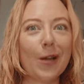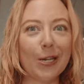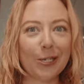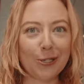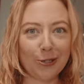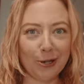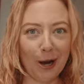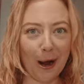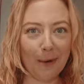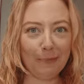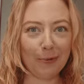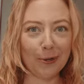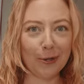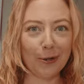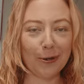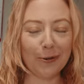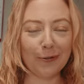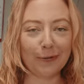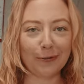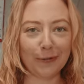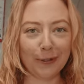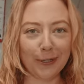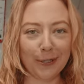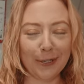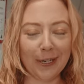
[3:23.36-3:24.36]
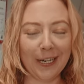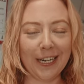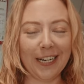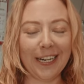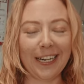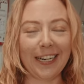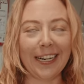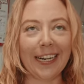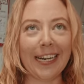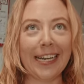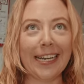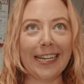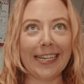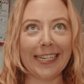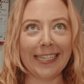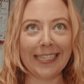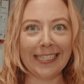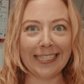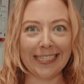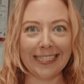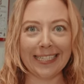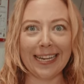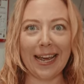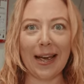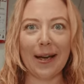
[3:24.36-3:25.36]
much tropical fruit here.
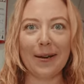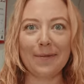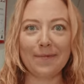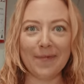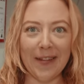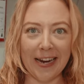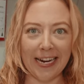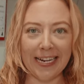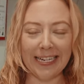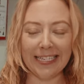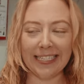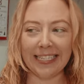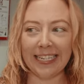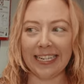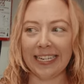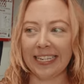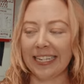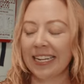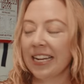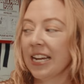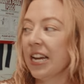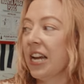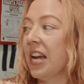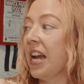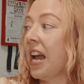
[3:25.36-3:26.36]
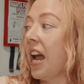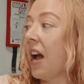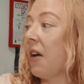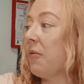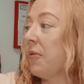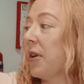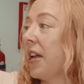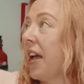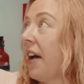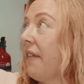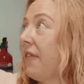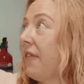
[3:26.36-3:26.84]
It's amazing. And we